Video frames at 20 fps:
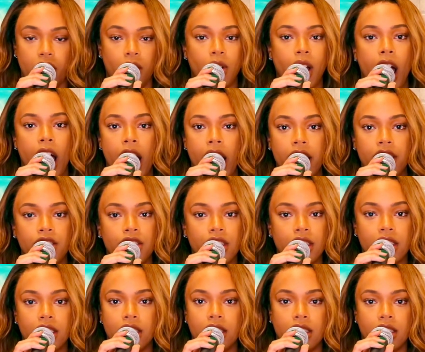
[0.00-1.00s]
with you, I
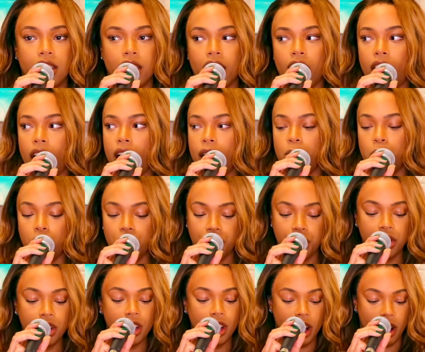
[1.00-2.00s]

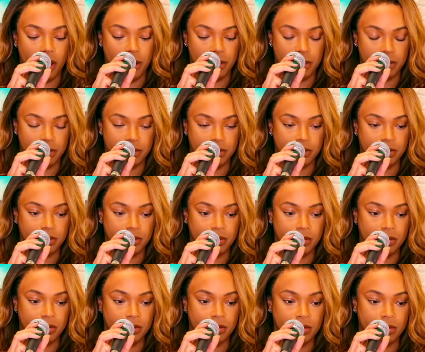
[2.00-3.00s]
want you to know
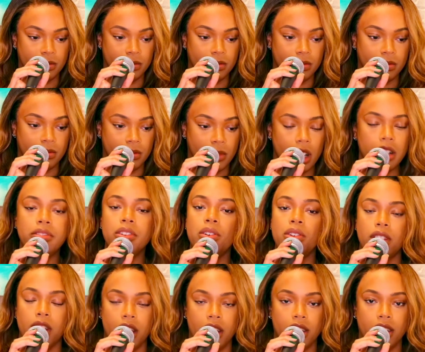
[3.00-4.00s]
a
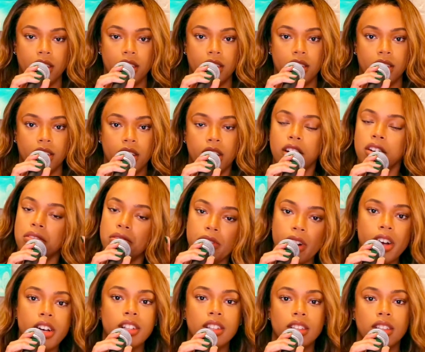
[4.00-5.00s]
few things.
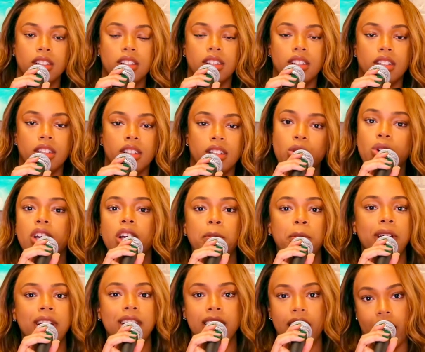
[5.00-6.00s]
First, you
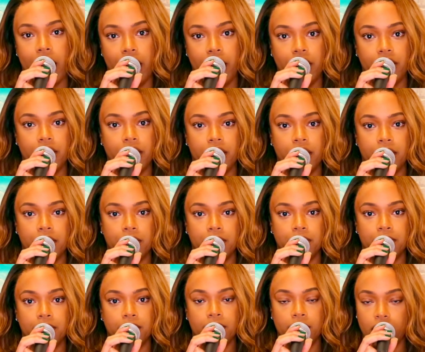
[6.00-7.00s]
can be tired.
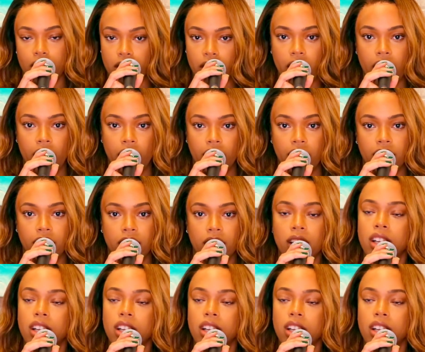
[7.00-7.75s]
Okay?